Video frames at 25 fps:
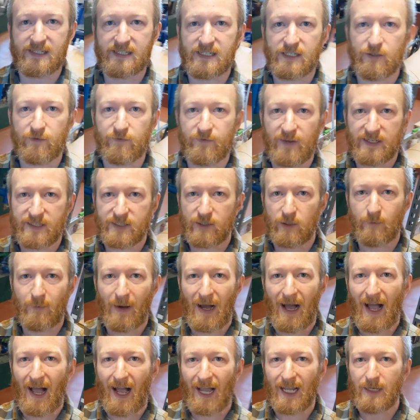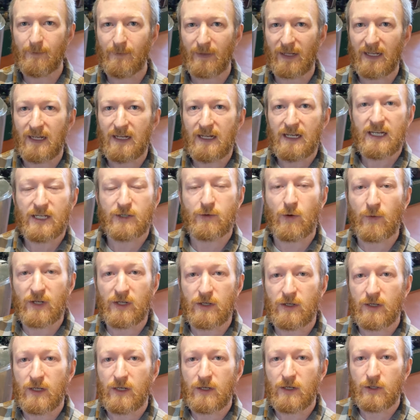steel vessel behind me is what
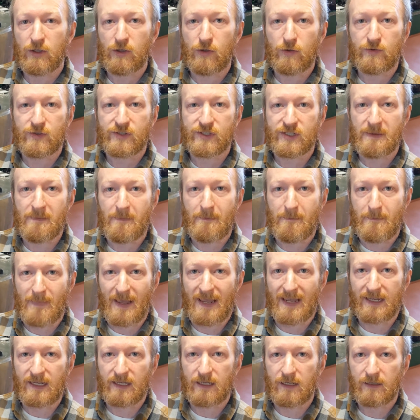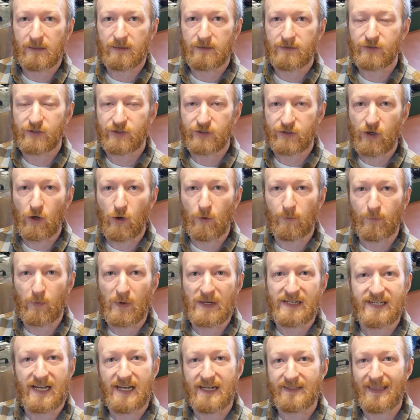we use to make soap.
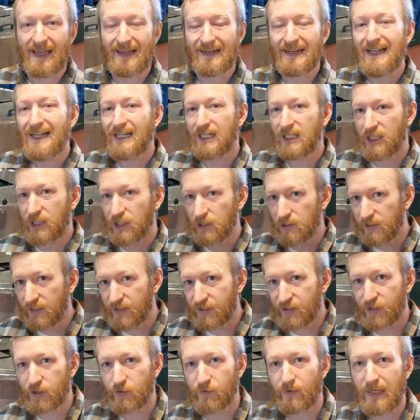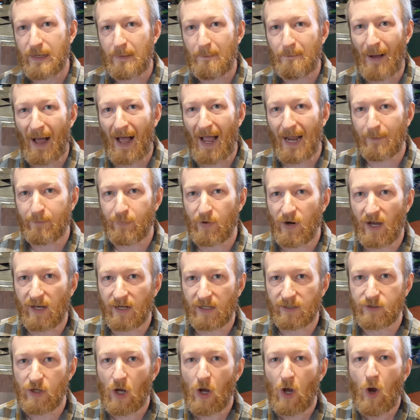We take that glycerin
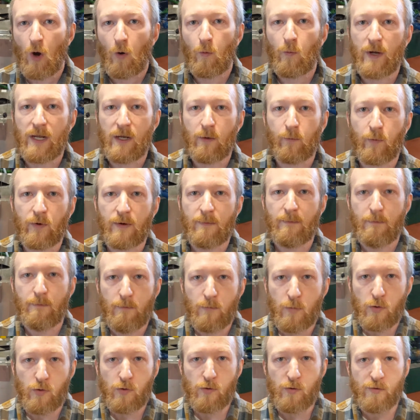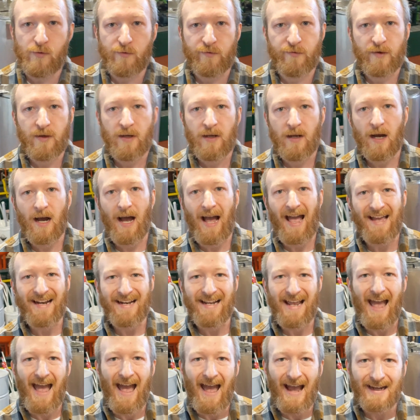byproduct, we remove
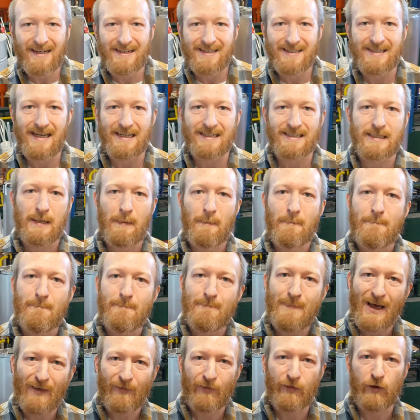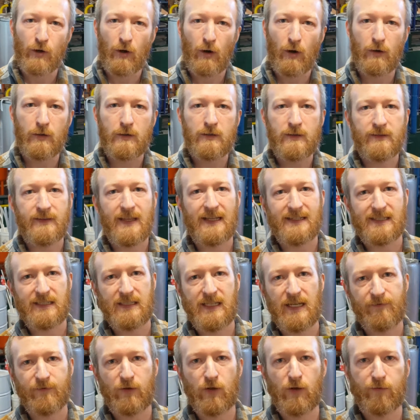any excess methanol that's
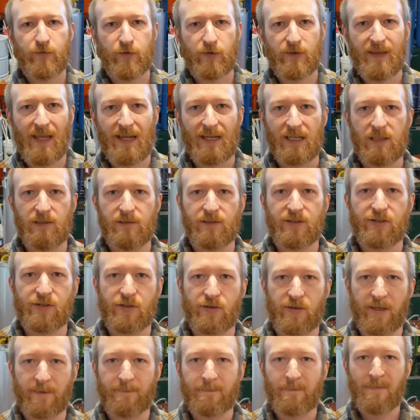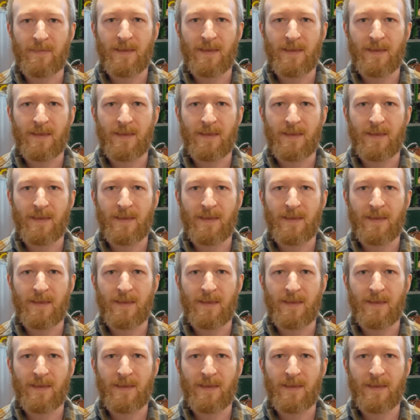left over in that glycerin,